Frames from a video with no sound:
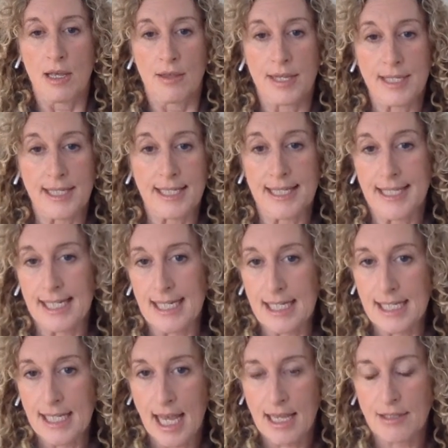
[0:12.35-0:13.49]
this
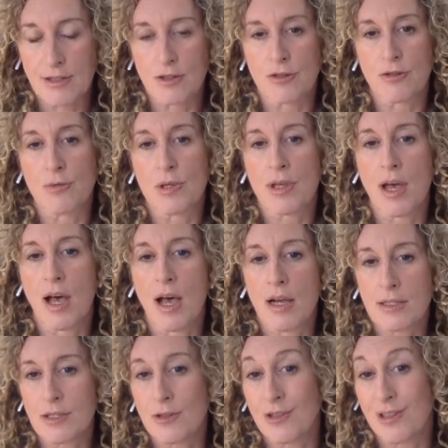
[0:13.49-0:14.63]
disease has to do with
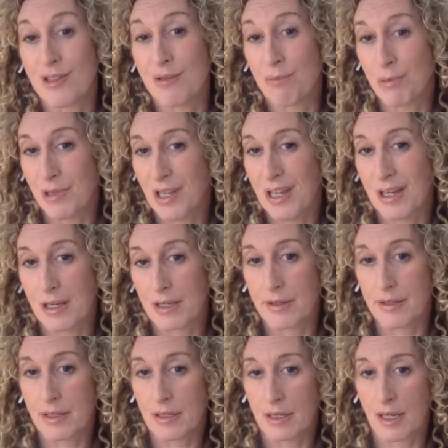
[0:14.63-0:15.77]
oxygen and
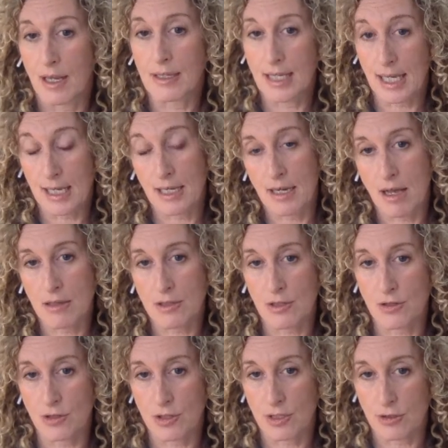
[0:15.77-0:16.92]
blood and getting
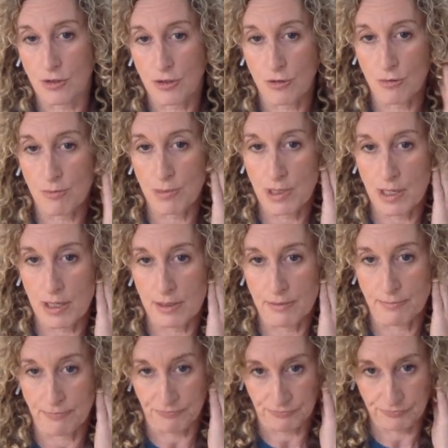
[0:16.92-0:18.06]
oxygen into your blood.
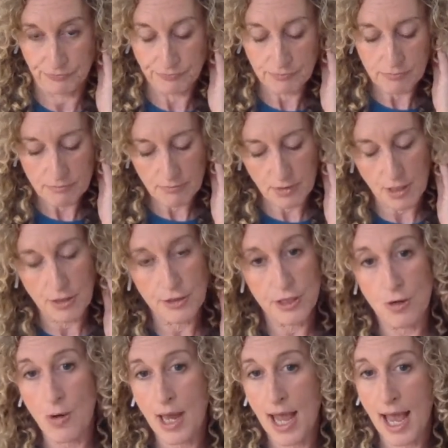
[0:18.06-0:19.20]

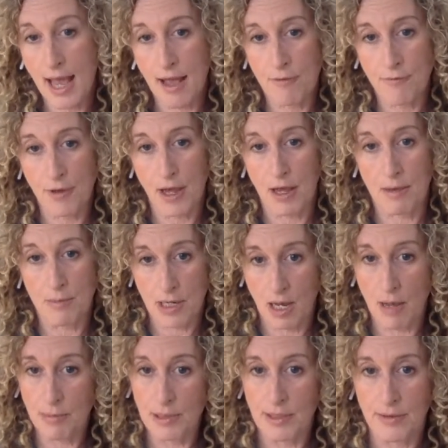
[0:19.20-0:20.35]
So I have a
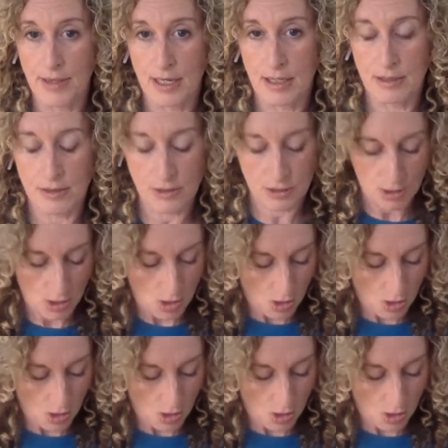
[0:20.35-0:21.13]
couple of things.